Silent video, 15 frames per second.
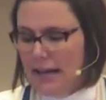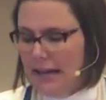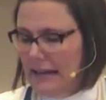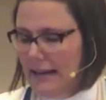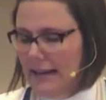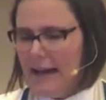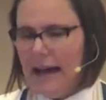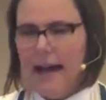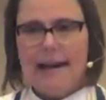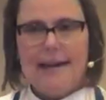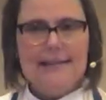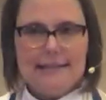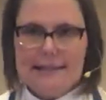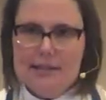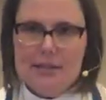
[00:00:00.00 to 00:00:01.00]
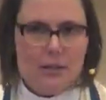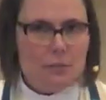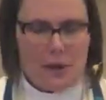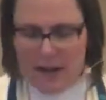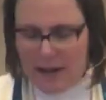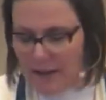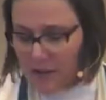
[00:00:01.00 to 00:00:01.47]
He has
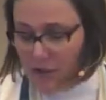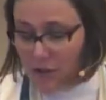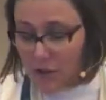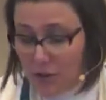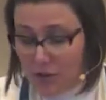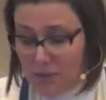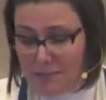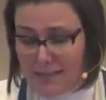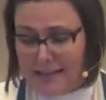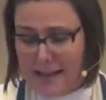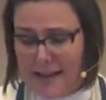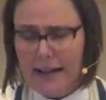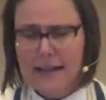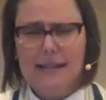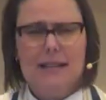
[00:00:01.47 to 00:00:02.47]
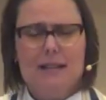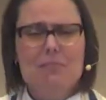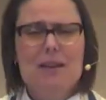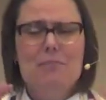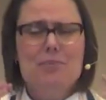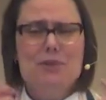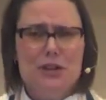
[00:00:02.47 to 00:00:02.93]
Ishmael circumcised.
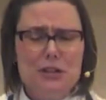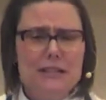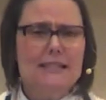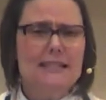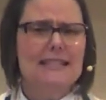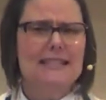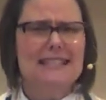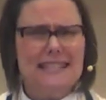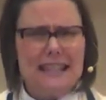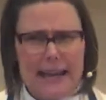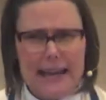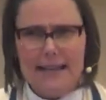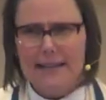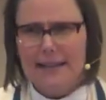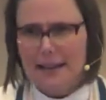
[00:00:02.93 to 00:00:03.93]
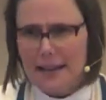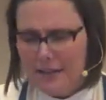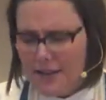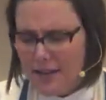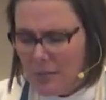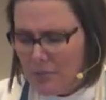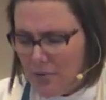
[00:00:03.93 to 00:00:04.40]
He puts the sign of the
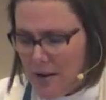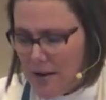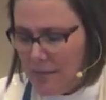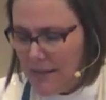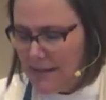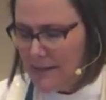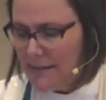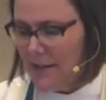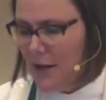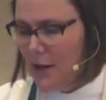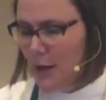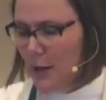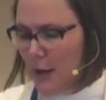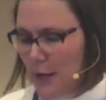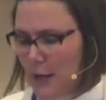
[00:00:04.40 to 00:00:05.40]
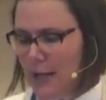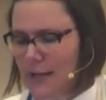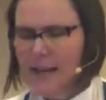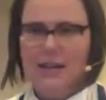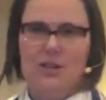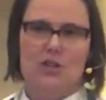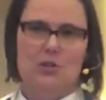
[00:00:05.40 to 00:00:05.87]
covenant promise
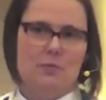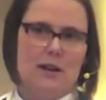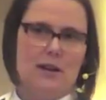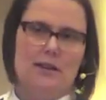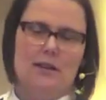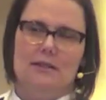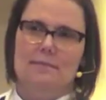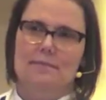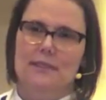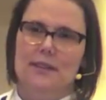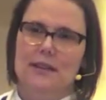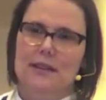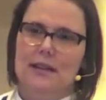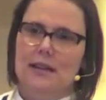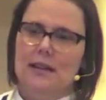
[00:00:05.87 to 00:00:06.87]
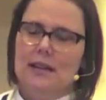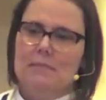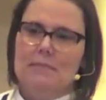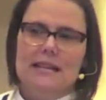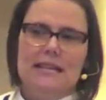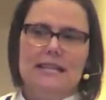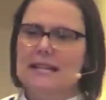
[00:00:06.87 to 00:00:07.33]
on Ishmael
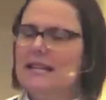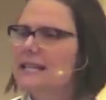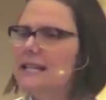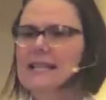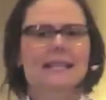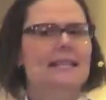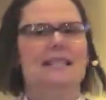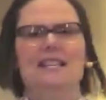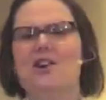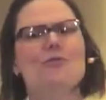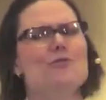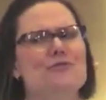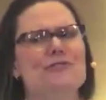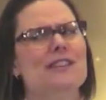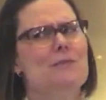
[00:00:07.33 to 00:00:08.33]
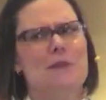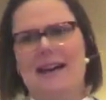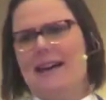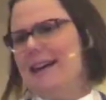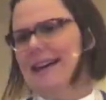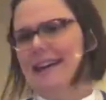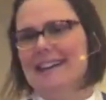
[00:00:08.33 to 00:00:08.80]
because he thinks this is the only
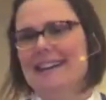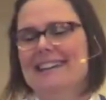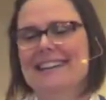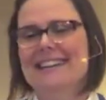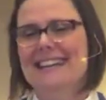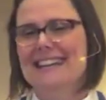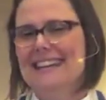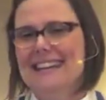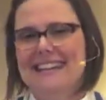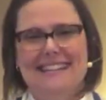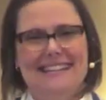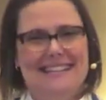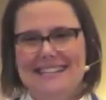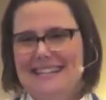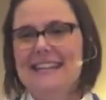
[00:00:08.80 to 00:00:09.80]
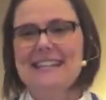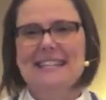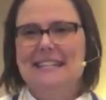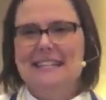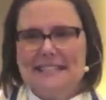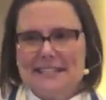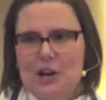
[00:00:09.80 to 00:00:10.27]
way
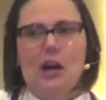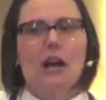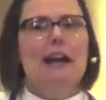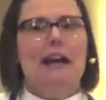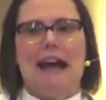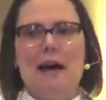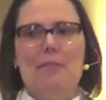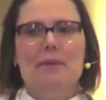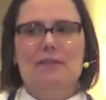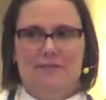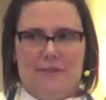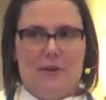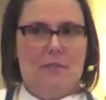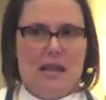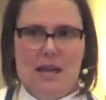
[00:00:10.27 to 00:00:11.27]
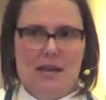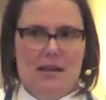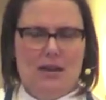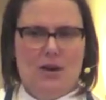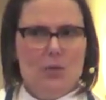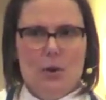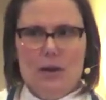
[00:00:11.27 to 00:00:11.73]
descendants are going to happen for me.
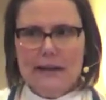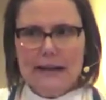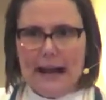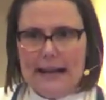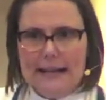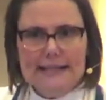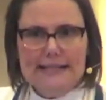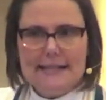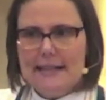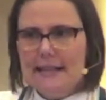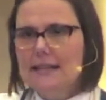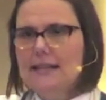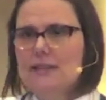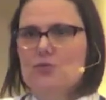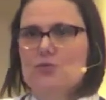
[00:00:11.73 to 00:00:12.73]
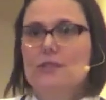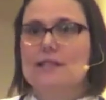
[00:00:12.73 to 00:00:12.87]
What God is saying is